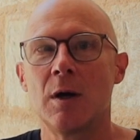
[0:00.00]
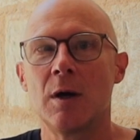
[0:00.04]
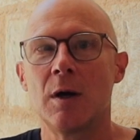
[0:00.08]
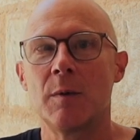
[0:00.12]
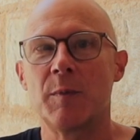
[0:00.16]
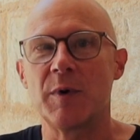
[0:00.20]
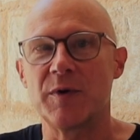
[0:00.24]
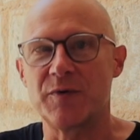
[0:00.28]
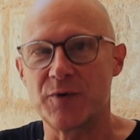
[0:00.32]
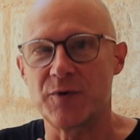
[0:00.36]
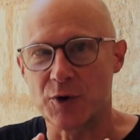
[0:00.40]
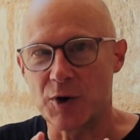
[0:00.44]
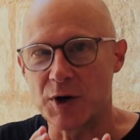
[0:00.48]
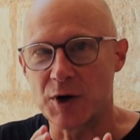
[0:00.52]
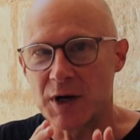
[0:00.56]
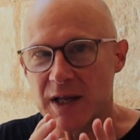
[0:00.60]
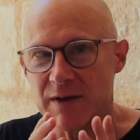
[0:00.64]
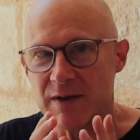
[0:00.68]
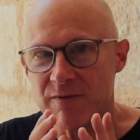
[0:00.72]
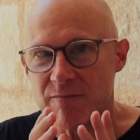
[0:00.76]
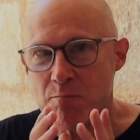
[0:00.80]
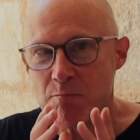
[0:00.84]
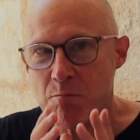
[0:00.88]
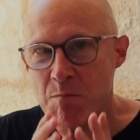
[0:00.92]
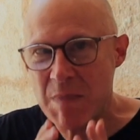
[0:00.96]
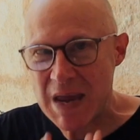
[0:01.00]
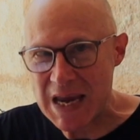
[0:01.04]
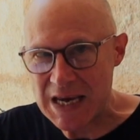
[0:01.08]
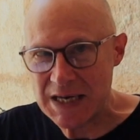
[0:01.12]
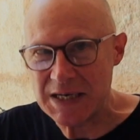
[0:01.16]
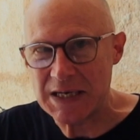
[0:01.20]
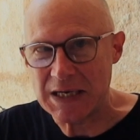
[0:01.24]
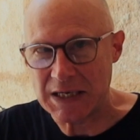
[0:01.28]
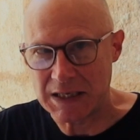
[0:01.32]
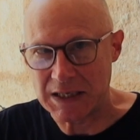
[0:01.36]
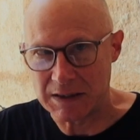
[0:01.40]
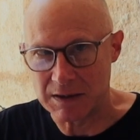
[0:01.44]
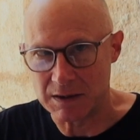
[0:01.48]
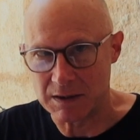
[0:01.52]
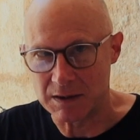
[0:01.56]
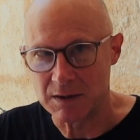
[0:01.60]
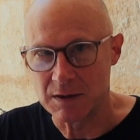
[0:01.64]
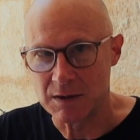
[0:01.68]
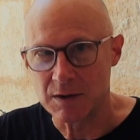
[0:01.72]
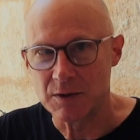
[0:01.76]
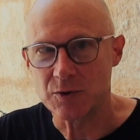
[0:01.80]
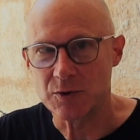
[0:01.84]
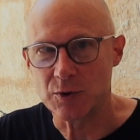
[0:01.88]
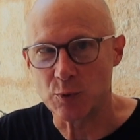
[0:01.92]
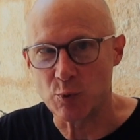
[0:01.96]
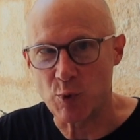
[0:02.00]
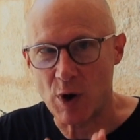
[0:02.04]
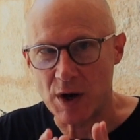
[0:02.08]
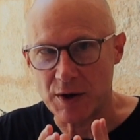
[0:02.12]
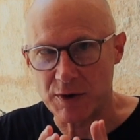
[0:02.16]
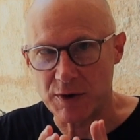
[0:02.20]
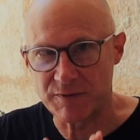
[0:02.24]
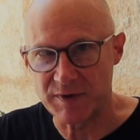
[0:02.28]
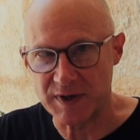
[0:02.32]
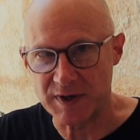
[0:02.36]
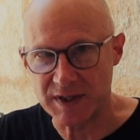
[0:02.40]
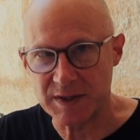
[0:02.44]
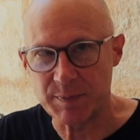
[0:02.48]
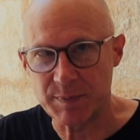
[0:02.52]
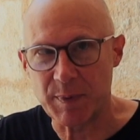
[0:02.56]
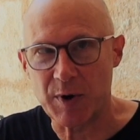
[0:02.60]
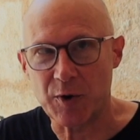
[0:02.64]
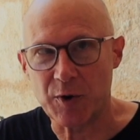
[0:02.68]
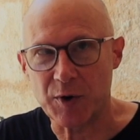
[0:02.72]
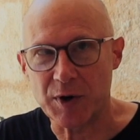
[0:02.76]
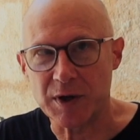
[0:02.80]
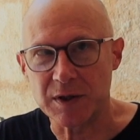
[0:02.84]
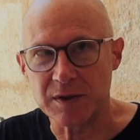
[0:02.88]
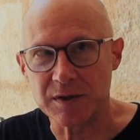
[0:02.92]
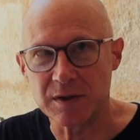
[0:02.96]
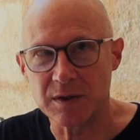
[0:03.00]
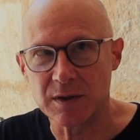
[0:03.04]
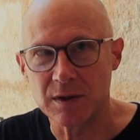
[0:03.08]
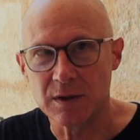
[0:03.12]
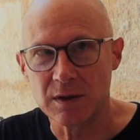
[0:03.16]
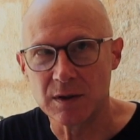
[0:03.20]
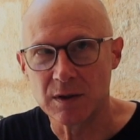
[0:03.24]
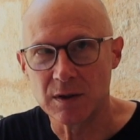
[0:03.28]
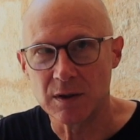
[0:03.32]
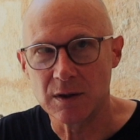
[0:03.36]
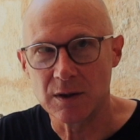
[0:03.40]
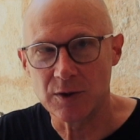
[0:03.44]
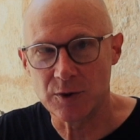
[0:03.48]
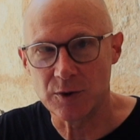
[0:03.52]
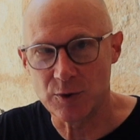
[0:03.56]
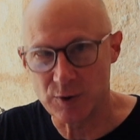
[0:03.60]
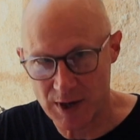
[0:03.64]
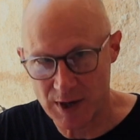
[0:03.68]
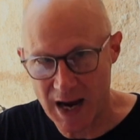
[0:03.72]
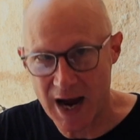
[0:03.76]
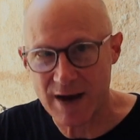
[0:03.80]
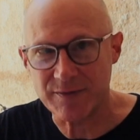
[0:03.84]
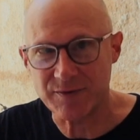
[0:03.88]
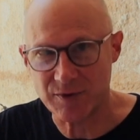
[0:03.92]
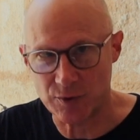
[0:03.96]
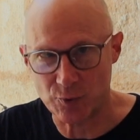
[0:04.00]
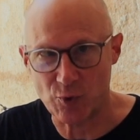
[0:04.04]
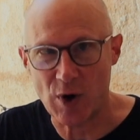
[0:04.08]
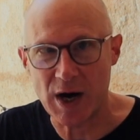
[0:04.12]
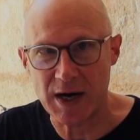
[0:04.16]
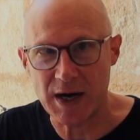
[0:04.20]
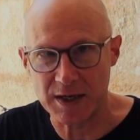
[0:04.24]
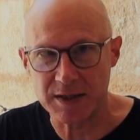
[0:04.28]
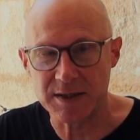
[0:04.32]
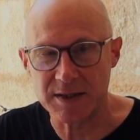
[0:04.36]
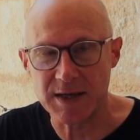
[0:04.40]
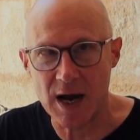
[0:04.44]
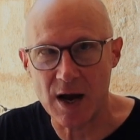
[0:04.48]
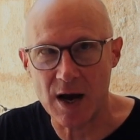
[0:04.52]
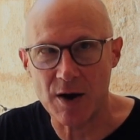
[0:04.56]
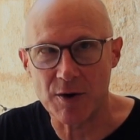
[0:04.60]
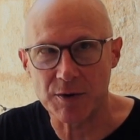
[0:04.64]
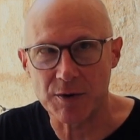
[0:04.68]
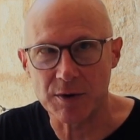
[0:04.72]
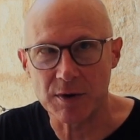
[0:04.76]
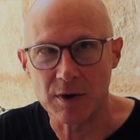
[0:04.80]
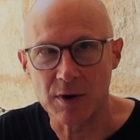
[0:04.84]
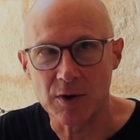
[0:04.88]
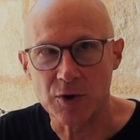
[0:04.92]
but if you're going to give meaning to what you've experienced, you have to write it down.